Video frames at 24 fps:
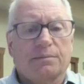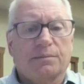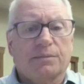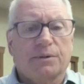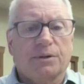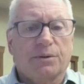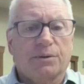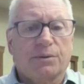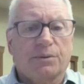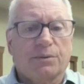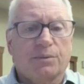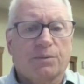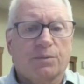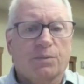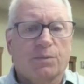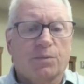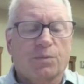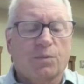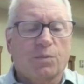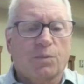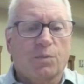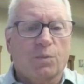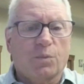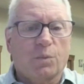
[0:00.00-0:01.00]
you know,
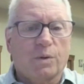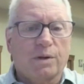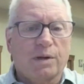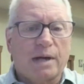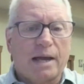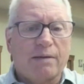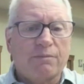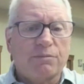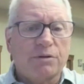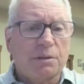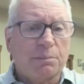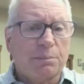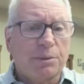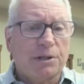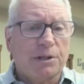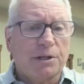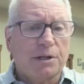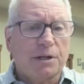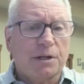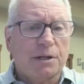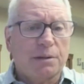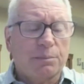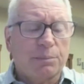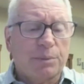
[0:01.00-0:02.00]
we have the
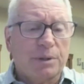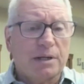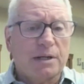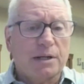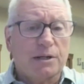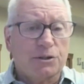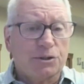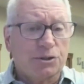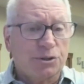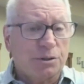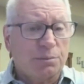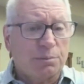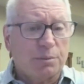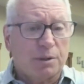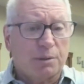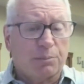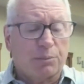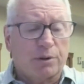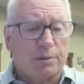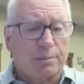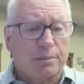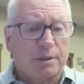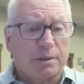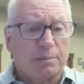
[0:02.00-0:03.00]
ability to be and should be
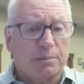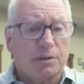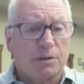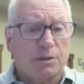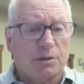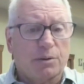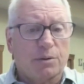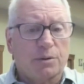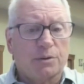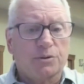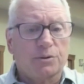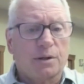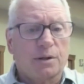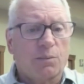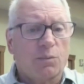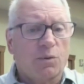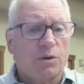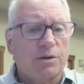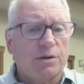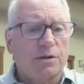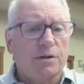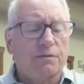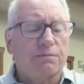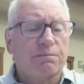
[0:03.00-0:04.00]
premium in the North. So I'm
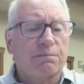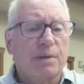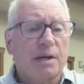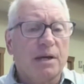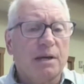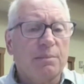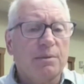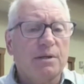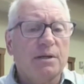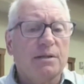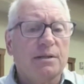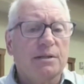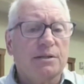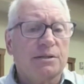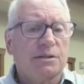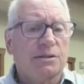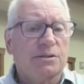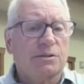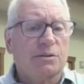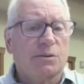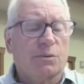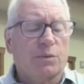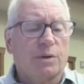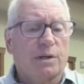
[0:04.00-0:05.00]
wondering if maybe this
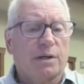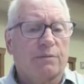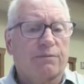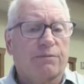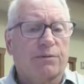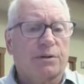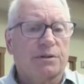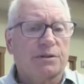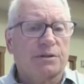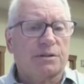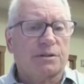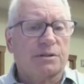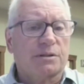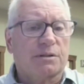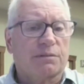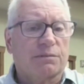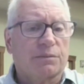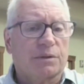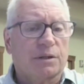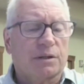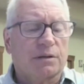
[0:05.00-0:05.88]
is the week, for instance, if